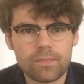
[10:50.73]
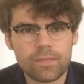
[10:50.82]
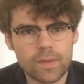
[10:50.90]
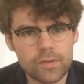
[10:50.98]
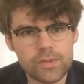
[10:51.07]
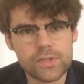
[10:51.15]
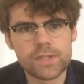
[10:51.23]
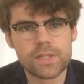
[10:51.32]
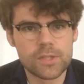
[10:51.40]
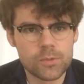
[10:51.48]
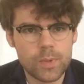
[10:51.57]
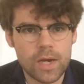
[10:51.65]
there is
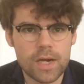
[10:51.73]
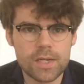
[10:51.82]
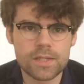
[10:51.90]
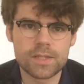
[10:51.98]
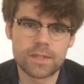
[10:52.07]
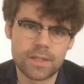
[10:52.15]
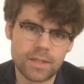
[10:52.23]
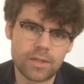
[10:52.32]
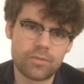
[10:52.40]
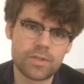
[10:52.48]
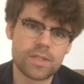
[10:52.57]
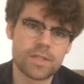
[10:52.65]
his past and then
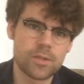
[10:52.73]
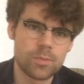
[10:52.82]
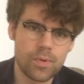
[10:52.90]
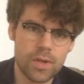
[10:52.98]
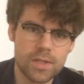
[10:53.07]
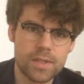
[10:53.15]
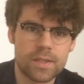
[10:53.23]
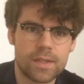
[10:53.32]
there is his present,